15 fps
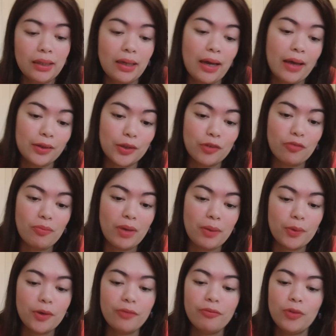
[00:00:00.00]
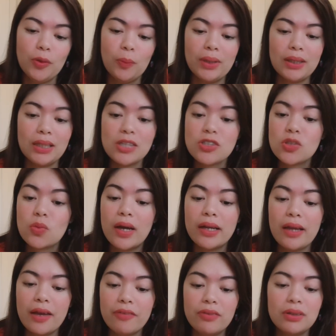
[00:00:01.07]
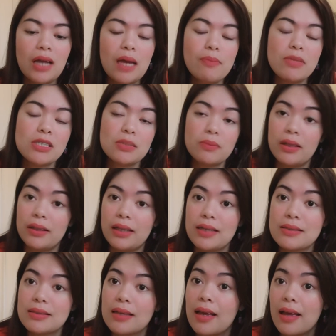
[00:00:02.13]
other of my perfume but this one every time I smell this